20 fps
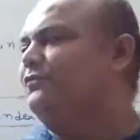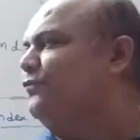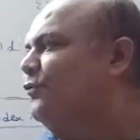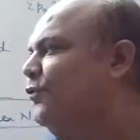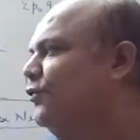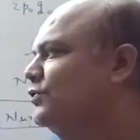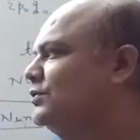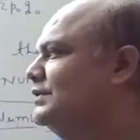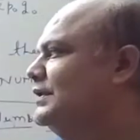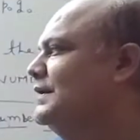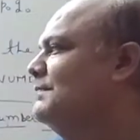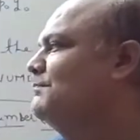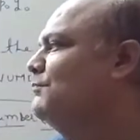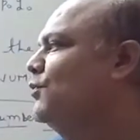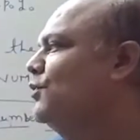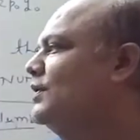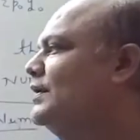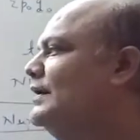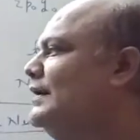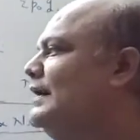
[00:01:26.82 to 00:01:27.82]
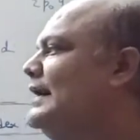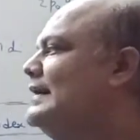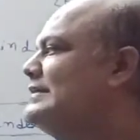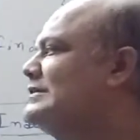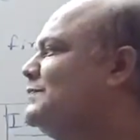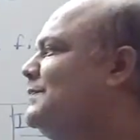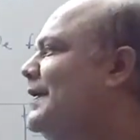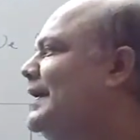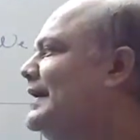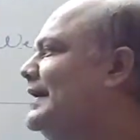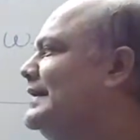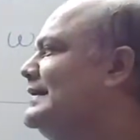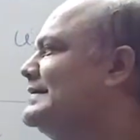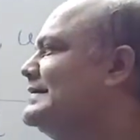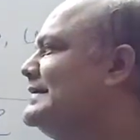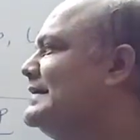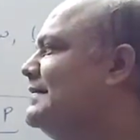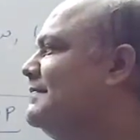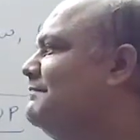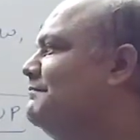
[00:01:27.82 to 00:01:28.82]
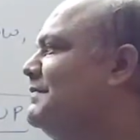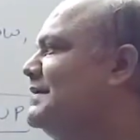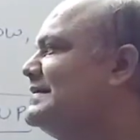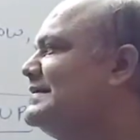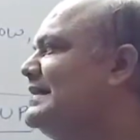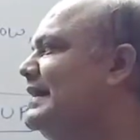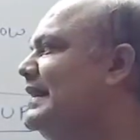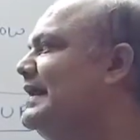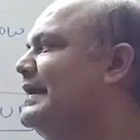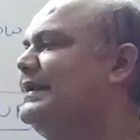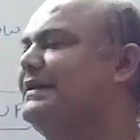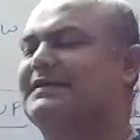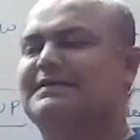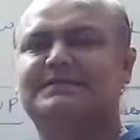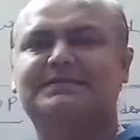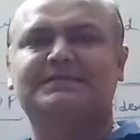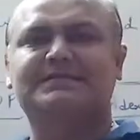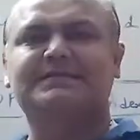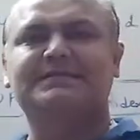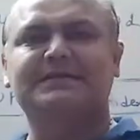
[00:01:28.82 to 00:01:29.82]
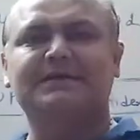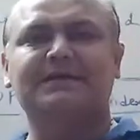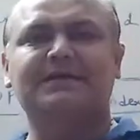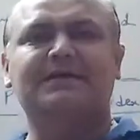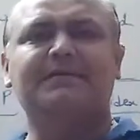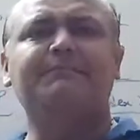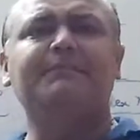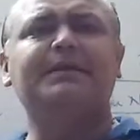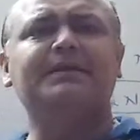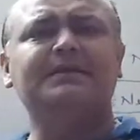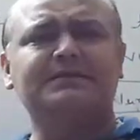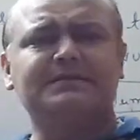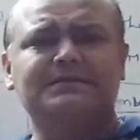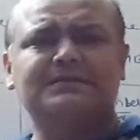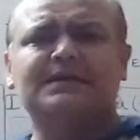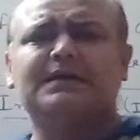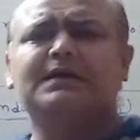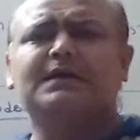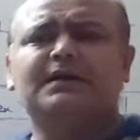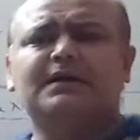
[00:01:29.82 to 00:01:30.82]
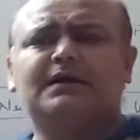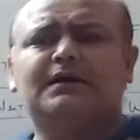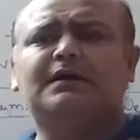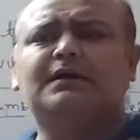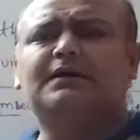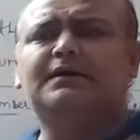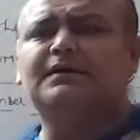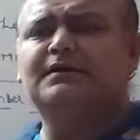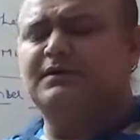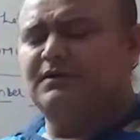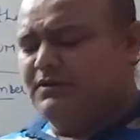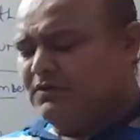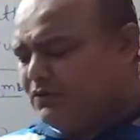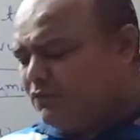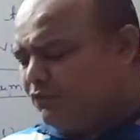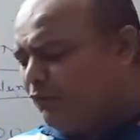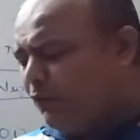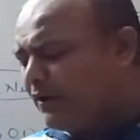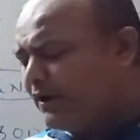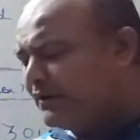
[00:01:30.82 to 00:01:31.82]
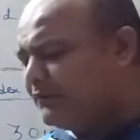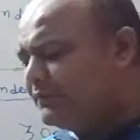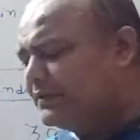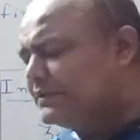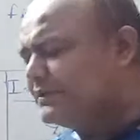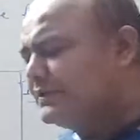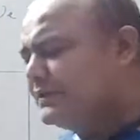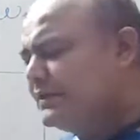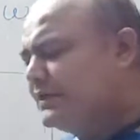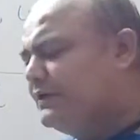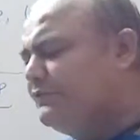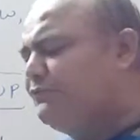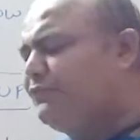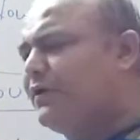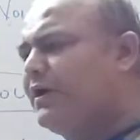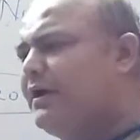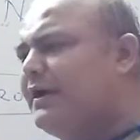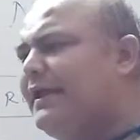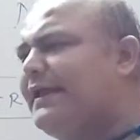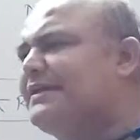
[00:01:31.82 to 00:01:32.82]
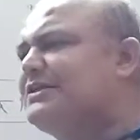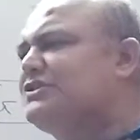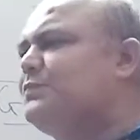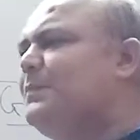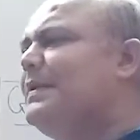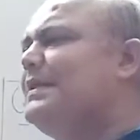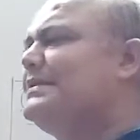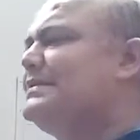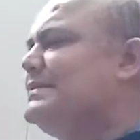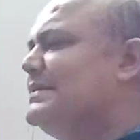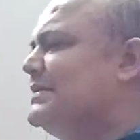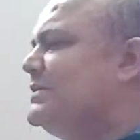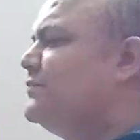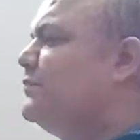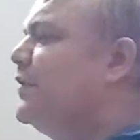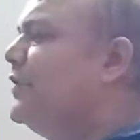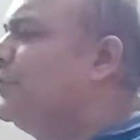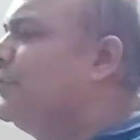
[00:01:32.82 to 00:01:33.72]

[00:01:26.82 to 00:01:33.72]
fourth important aspect is miscellaneous. Means whatever different expenses we